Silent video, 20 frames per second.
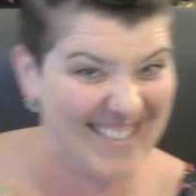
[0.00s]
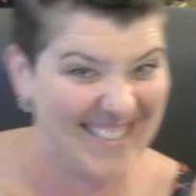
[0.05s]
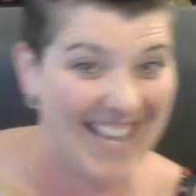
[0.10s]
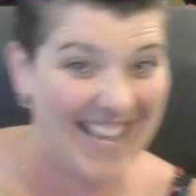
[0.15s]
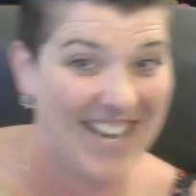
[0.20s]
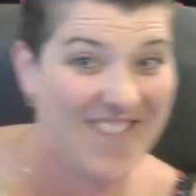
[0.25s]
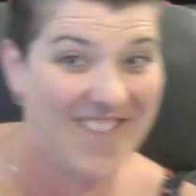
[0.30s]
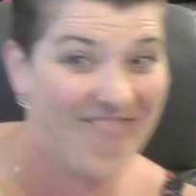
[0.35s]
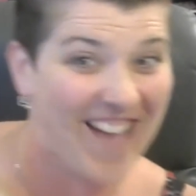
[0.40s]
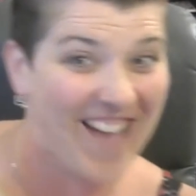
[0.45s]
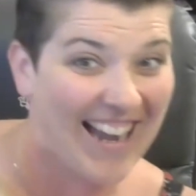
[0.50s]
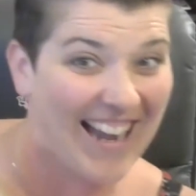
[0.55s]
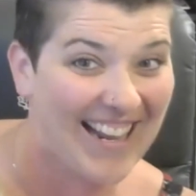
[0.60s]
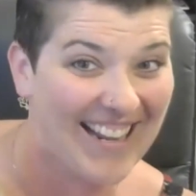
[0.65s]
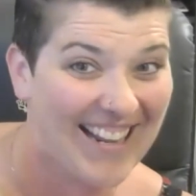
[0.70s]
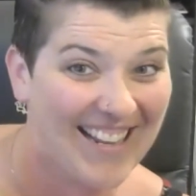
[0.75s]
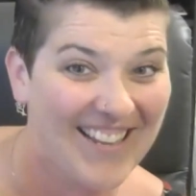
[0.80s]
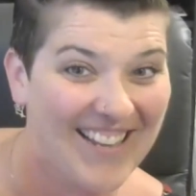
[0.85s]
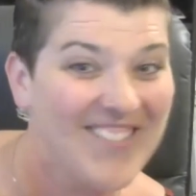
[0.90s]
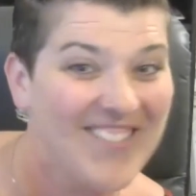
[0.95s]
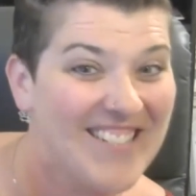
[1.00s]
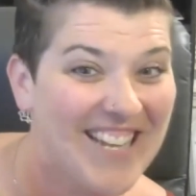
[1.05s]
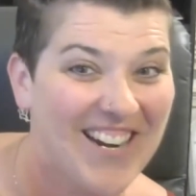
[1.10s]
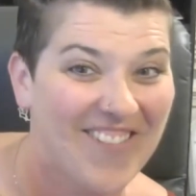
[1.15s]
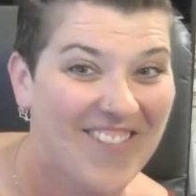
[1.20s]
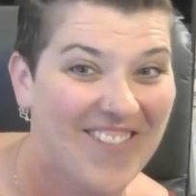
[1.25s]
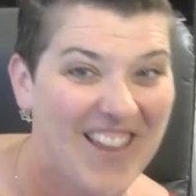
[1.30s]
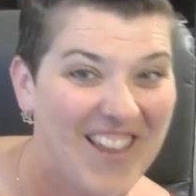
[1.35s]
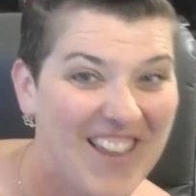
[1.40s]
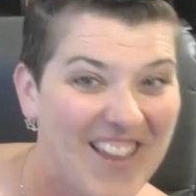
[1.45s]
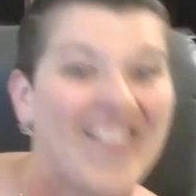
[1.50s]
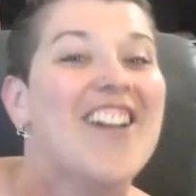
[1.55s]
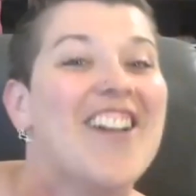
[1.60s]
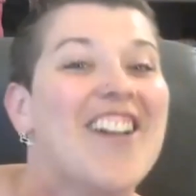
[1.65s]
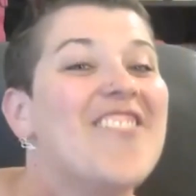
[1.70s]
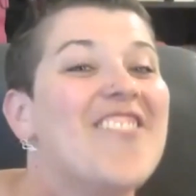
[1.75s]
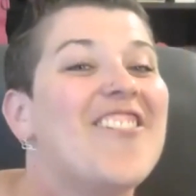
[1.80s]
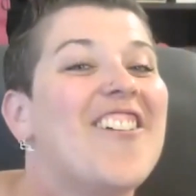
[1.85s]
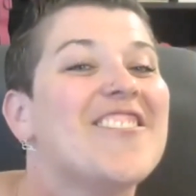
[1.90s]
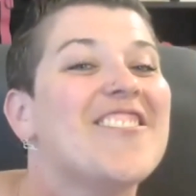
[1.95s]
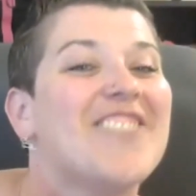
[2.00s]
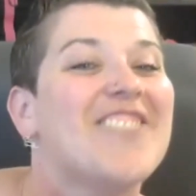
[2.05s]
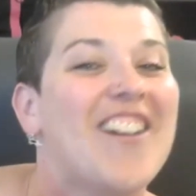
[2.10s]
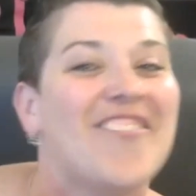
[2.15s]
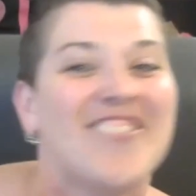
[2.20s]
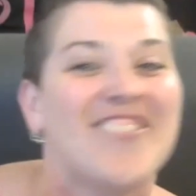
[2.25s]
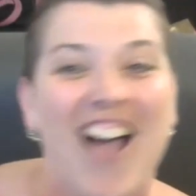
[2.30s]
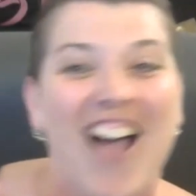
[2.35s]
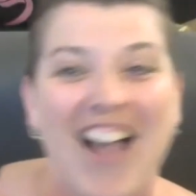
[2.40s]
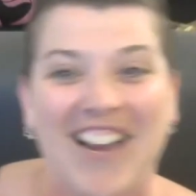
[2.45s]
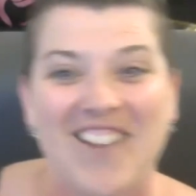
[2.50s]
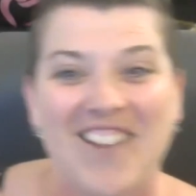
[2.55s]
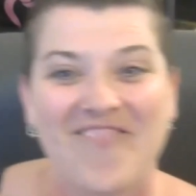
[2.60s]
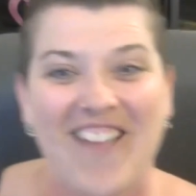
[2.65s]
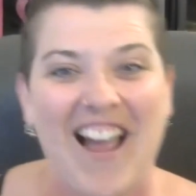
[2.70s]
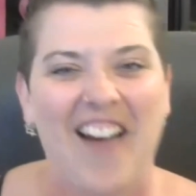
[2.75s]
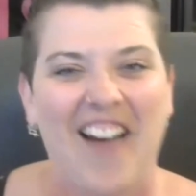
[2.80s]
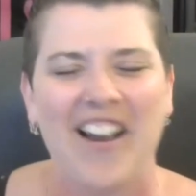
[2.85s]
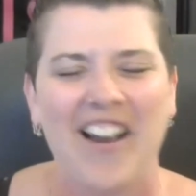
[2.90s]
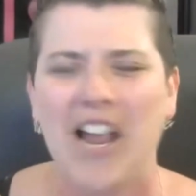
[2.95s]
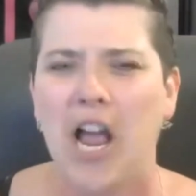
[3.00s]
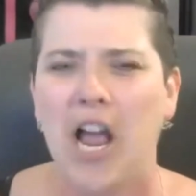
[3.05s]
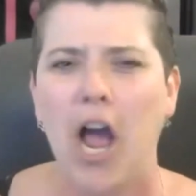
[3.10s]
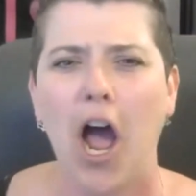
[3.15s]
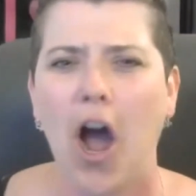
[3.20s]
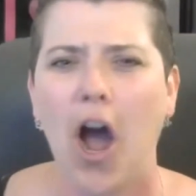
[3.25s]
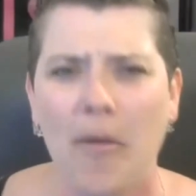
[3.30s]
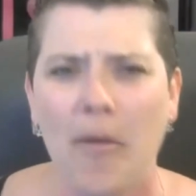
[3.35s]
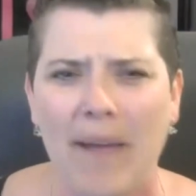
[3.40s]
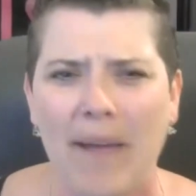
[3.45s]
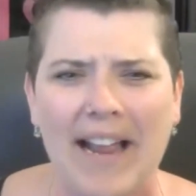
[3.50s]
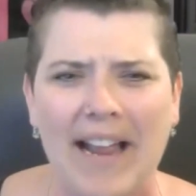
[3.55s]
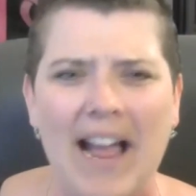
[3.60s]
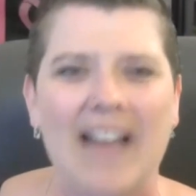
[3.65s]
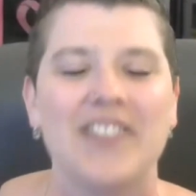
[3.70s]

Anybody? Who's here with me? Who knows what I'm talking about? Oh my